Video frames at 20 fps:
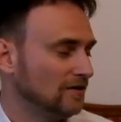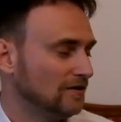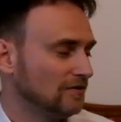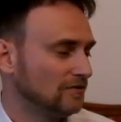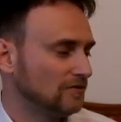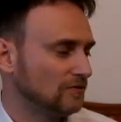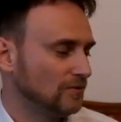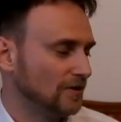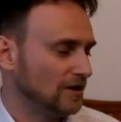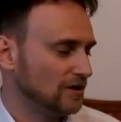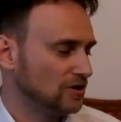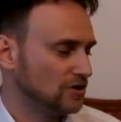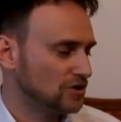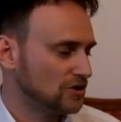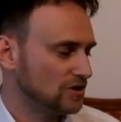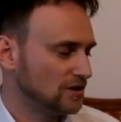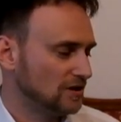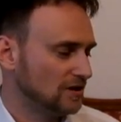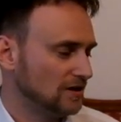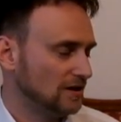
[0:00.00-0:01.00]

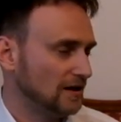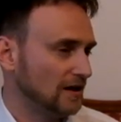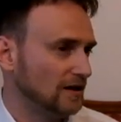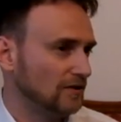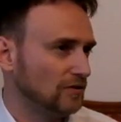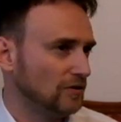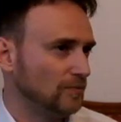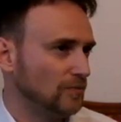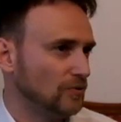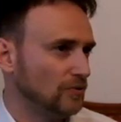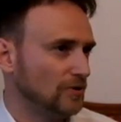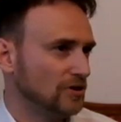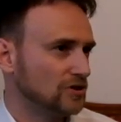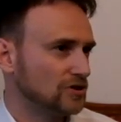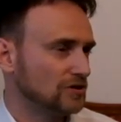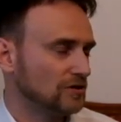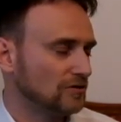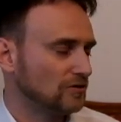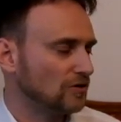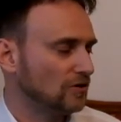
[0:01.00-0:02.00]
strategy and
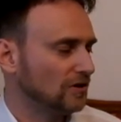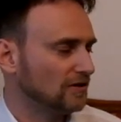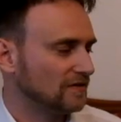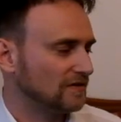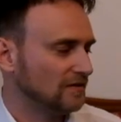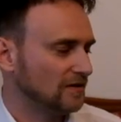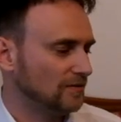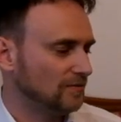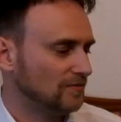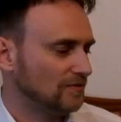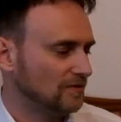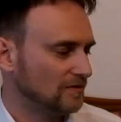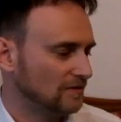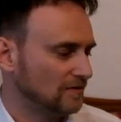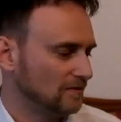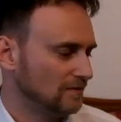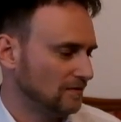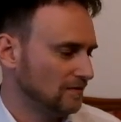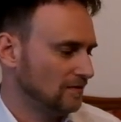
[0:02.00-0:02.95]
operational concepts